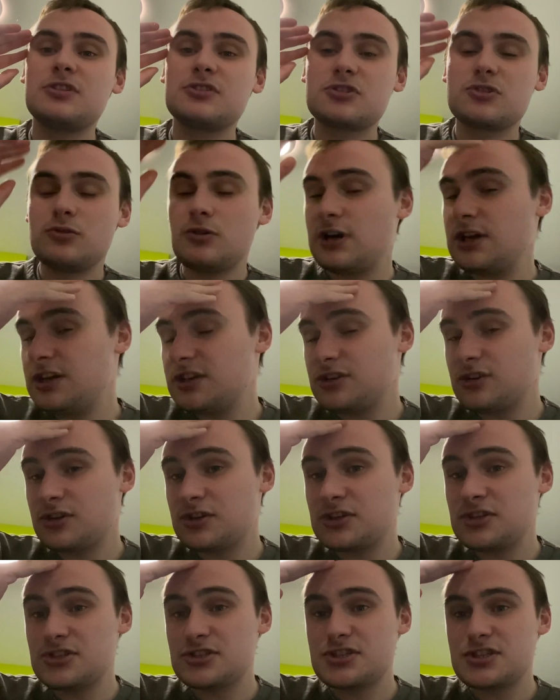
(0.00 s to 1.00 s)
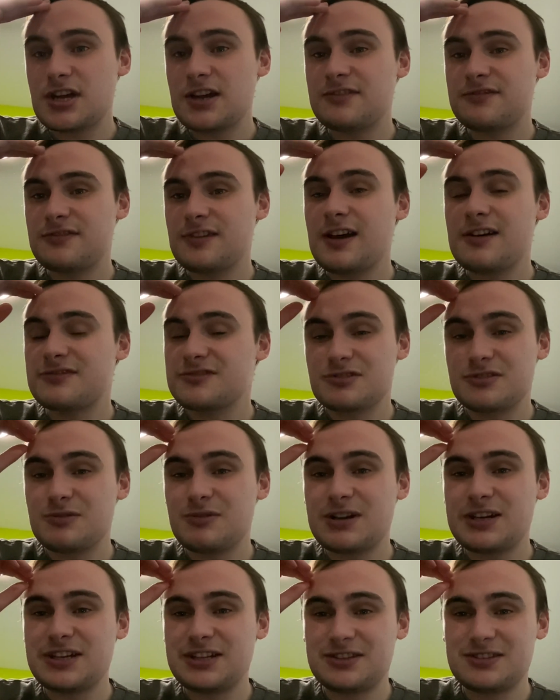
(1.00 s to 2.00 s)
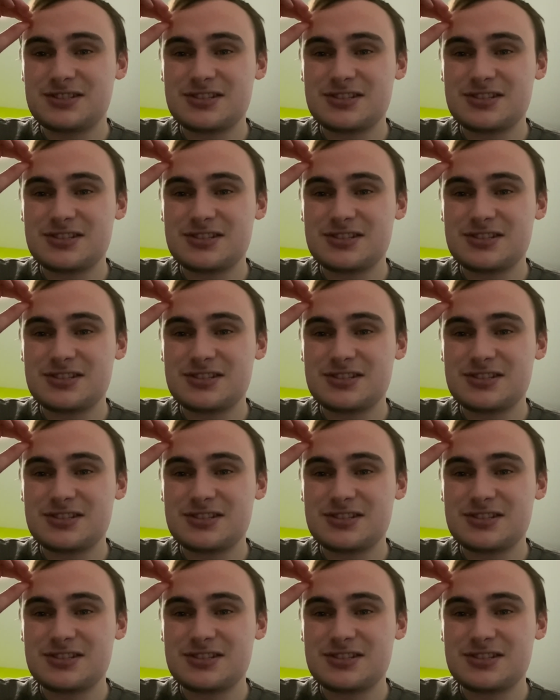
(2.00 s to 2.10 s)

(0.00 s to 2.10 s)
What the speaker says: Quite a noise after it went in.